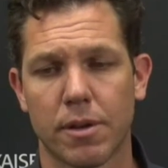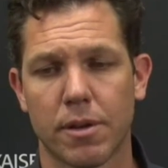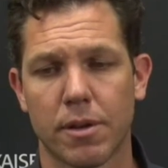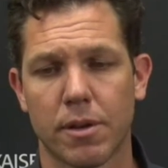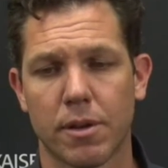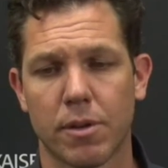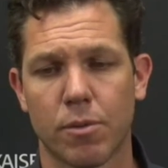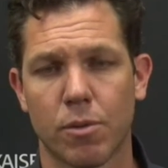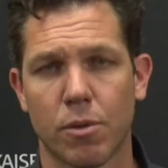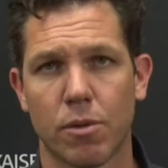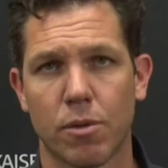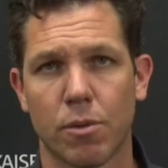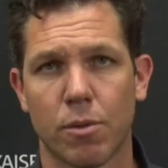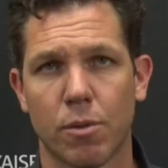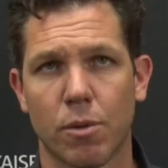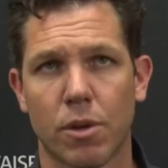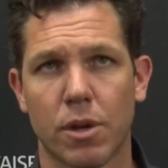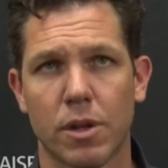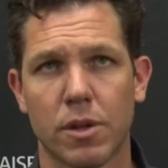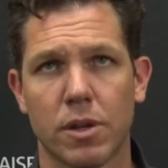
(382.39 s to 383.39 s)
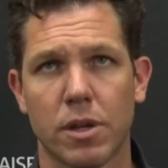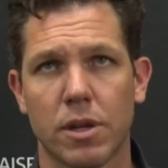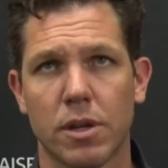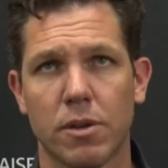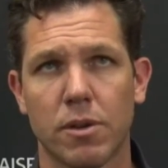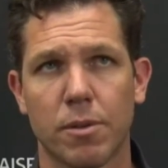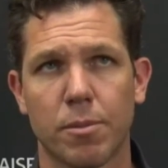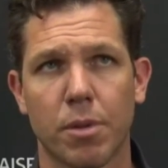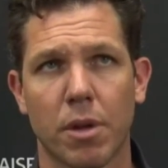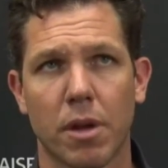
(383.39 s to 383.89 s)
you know we'll, we'll
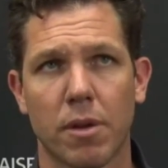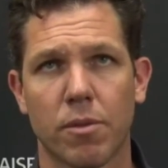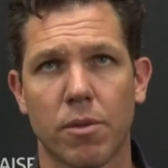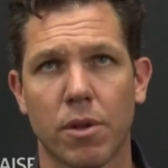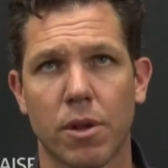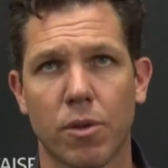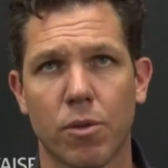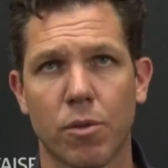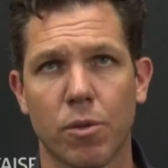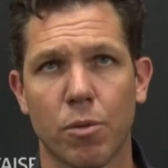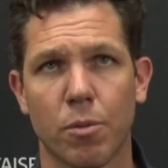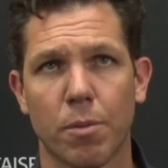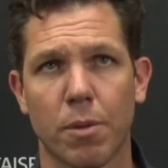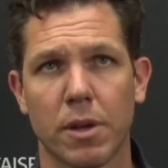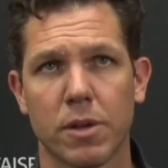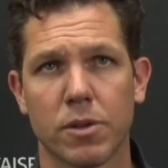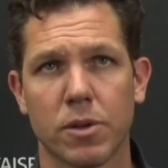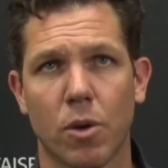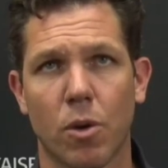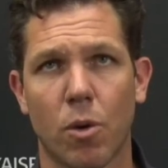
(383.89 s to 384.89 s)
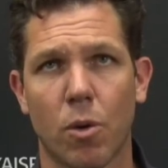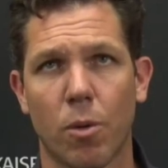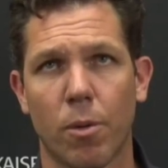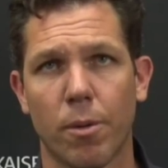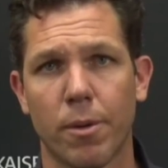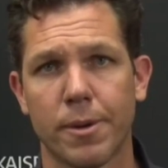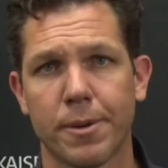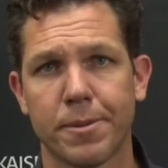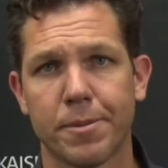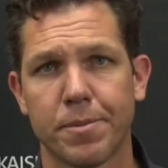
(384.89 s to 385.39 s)
continue to play for the group as a whole.
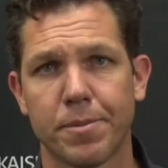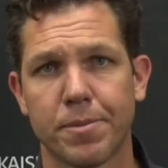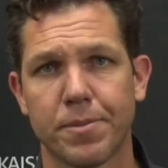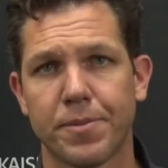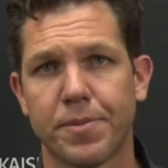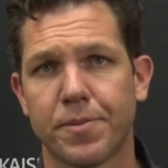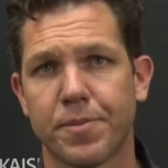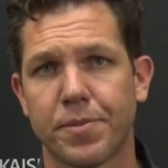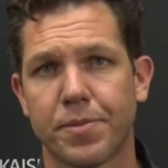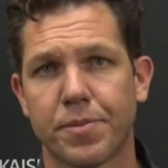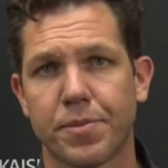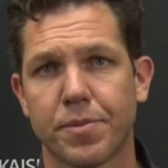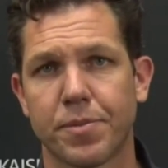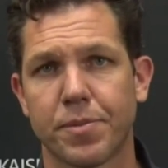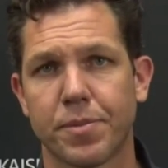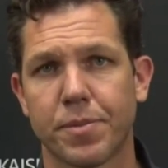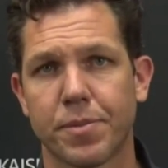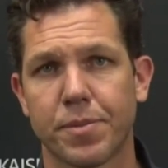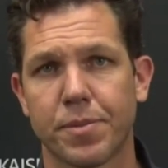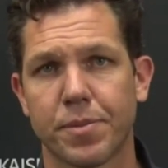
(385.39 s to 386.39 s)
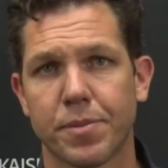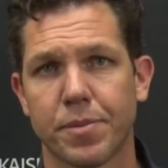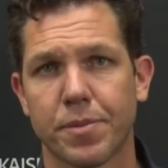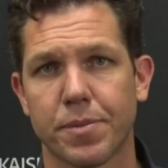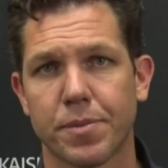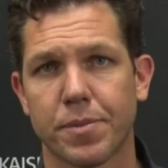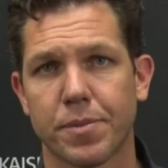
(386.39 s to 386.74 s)
Jason Anderson.